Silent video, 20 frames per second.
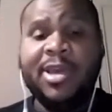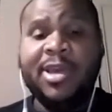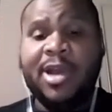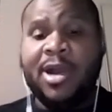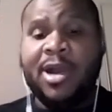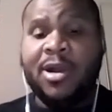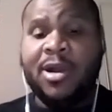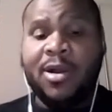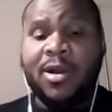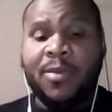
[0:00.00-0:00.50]

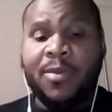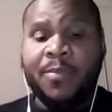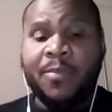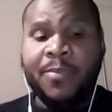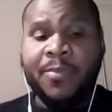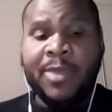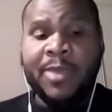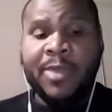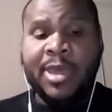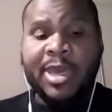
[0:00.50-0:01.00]
Um, mm-hmm.
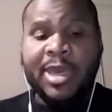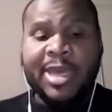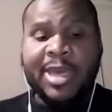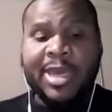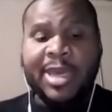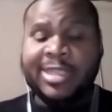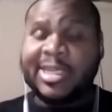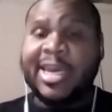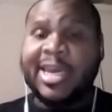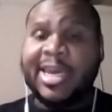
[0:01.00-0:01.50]

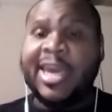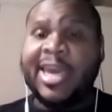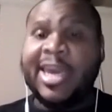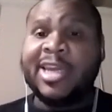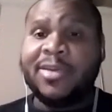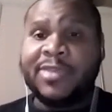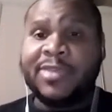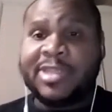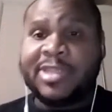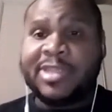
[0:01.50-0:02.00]
It's the
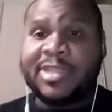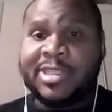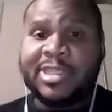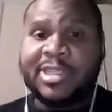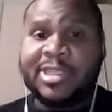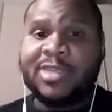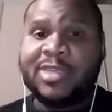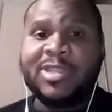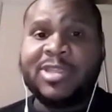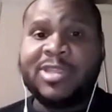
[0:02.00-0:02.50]
ignorance of the
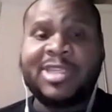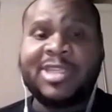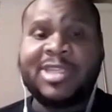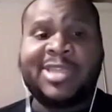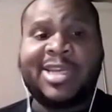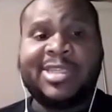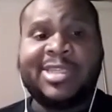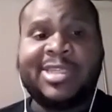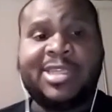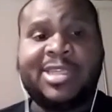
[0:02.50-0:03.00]
situation because,
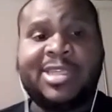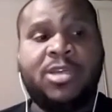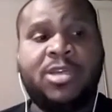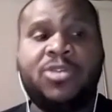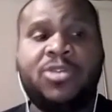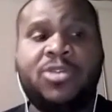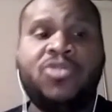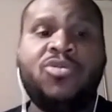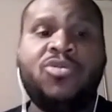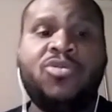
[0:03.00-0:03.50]
like I said,
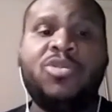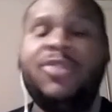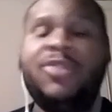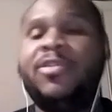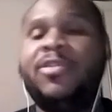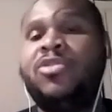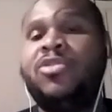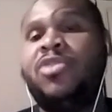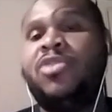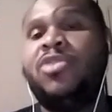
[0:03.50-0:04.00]
you don't
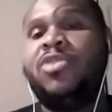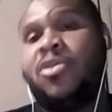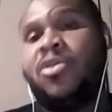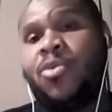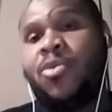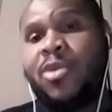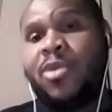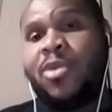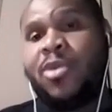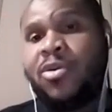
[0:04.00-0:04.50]
even do your
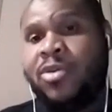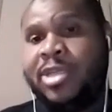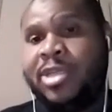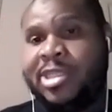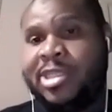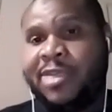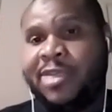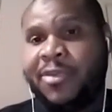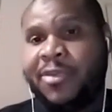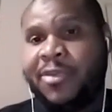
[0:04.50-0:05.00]
homework on
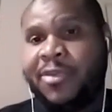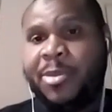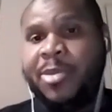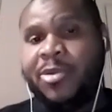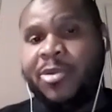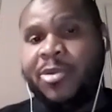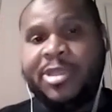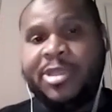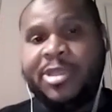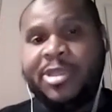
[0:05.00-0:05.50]
these different
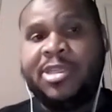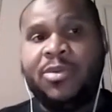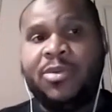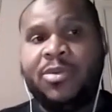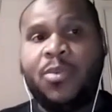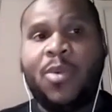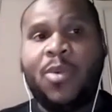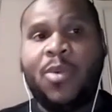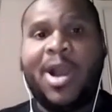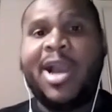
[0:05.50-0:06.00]
people to see
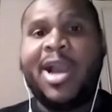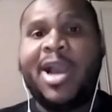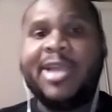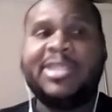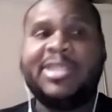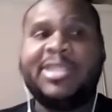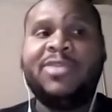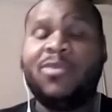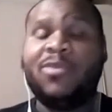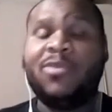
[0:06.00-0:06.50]
why is
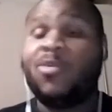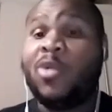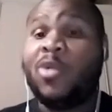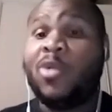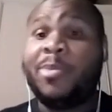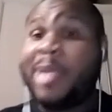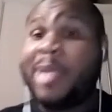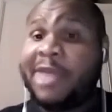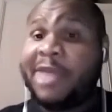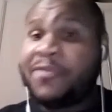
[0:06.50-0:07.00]
he,
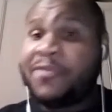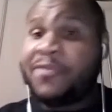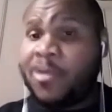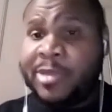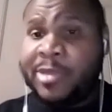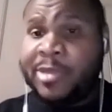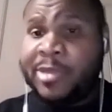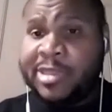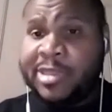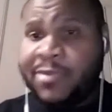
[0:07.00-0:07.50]
what platform
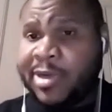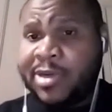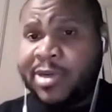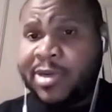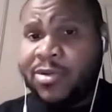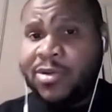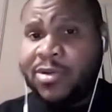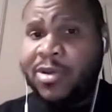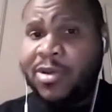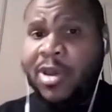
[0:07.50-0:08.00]
is he running on,
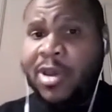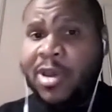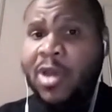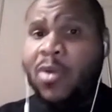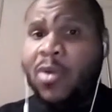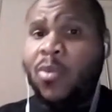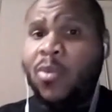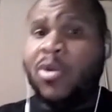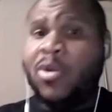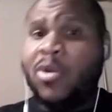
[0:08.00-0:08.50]

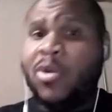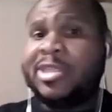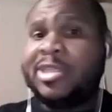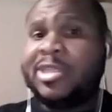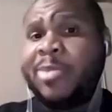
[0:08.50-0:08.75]
what is the